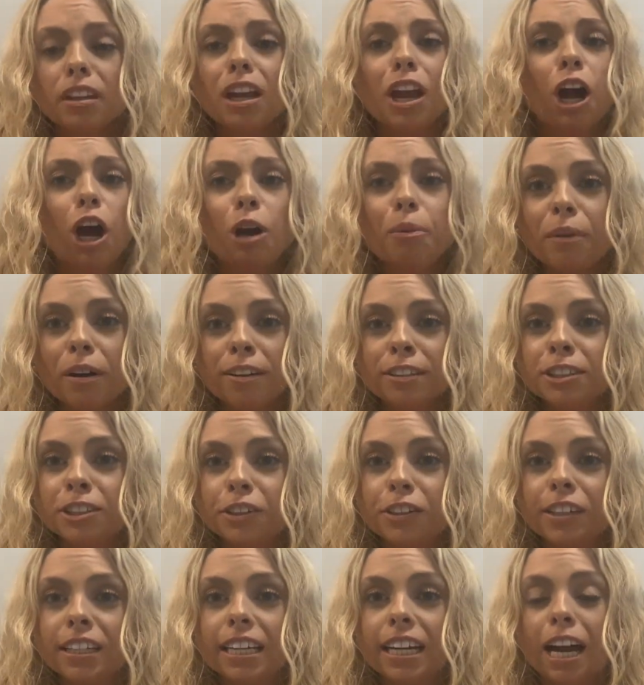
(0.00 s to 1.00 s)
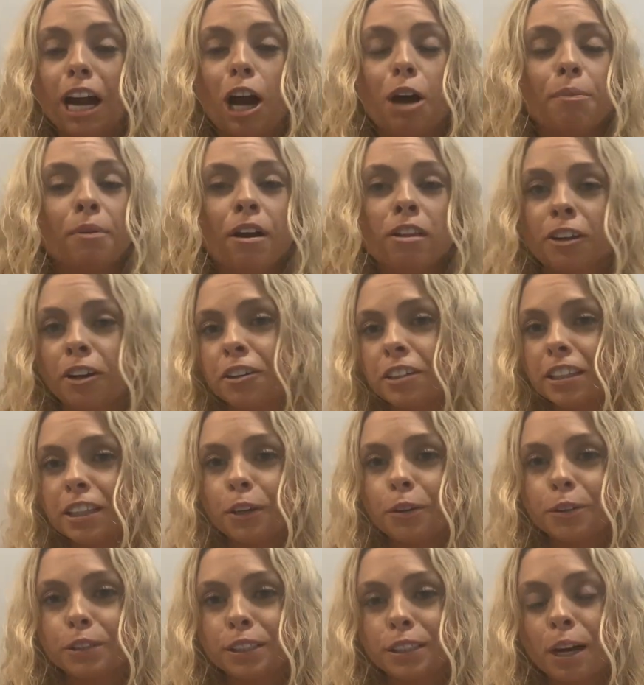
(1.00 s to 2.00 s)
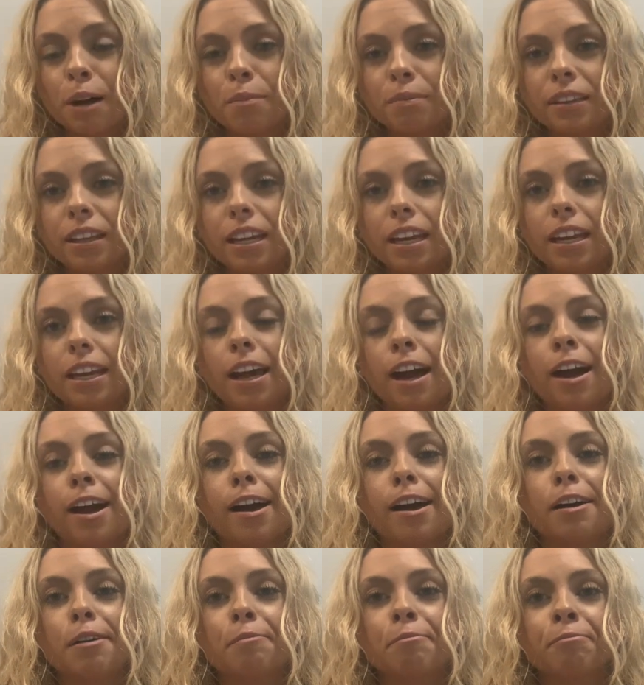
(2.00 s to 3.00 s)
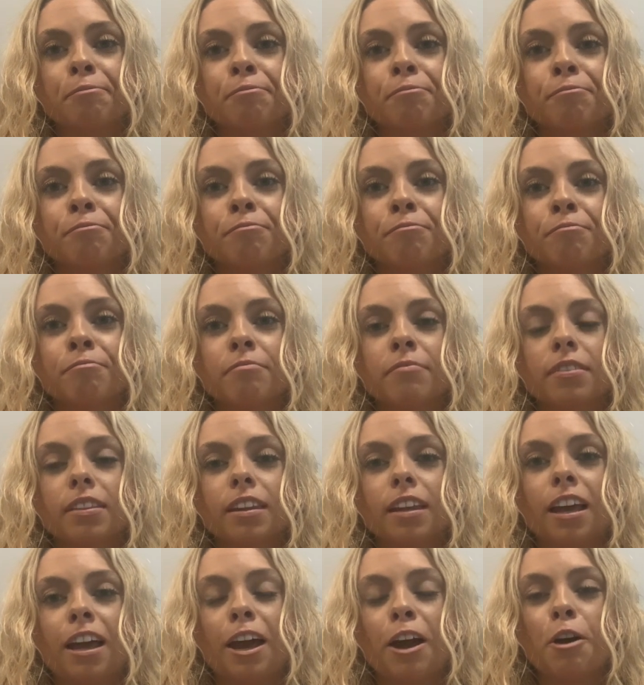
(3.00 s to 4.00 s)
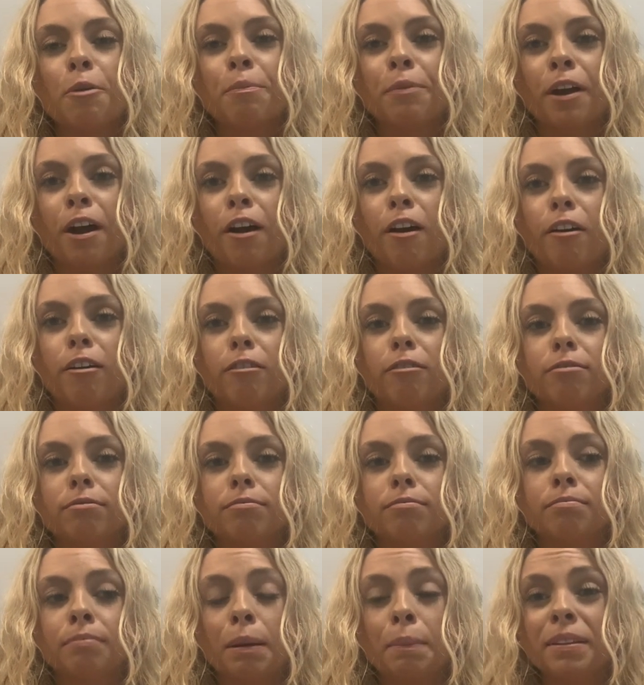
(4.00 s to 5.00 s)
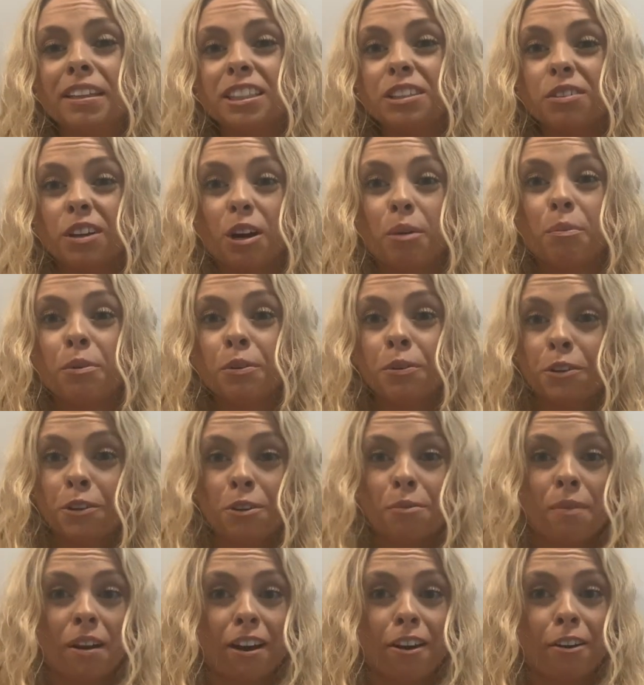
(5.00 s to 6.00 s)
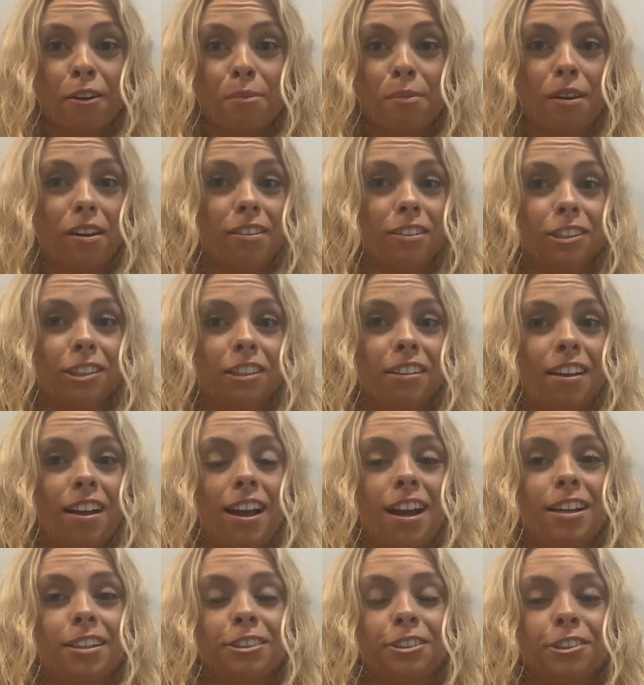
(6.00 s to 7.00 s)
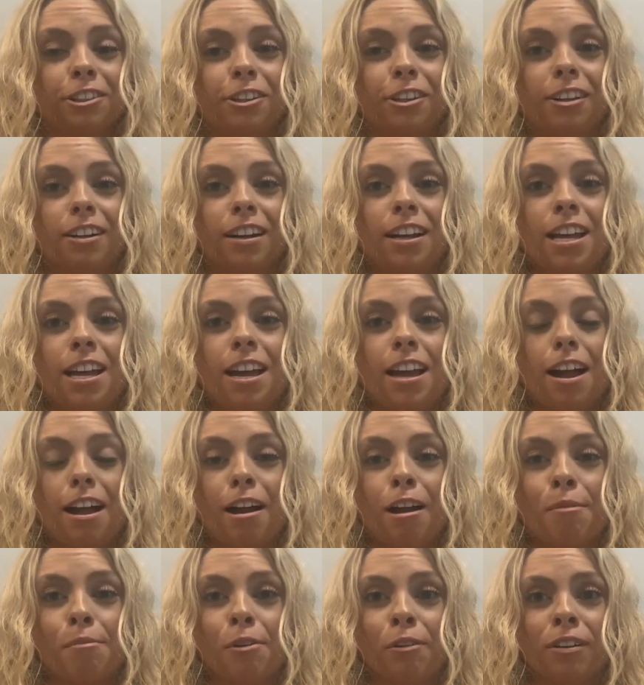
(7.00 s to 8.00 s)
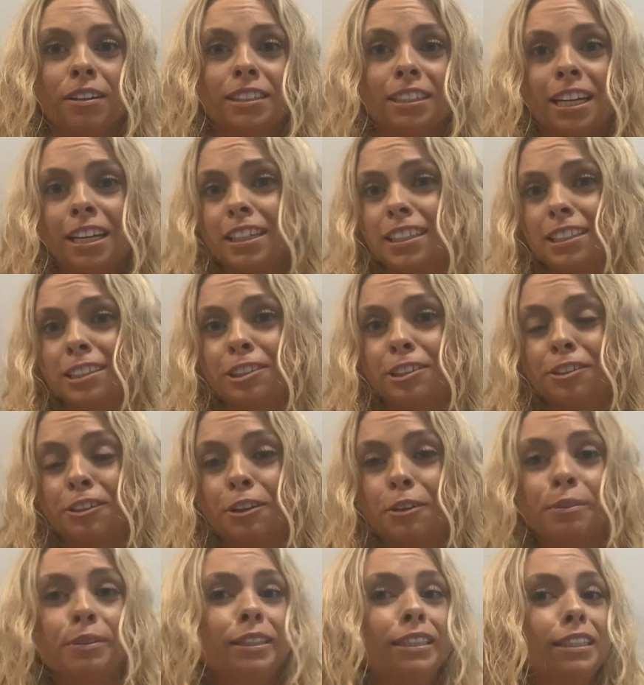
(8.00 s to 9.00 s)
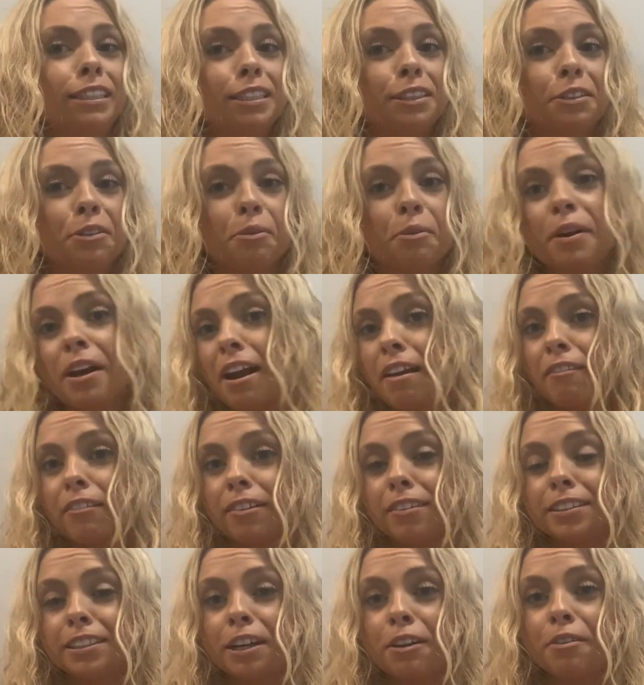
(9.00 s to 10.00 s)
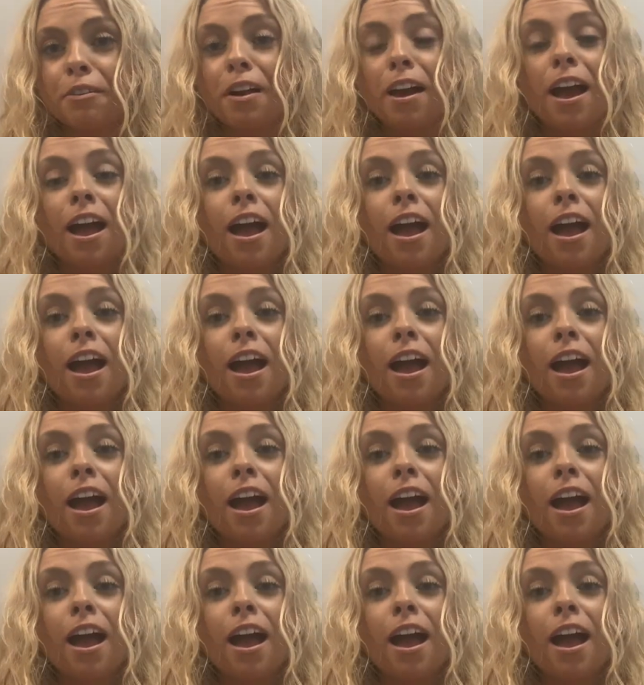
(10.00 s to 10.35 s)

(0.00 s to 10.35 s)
I hope y'all enjoyed it. I hope y'all learned a little something. I hope y'all, maybe this will help you in your microbiology class or on a test or a quiz or whatever. So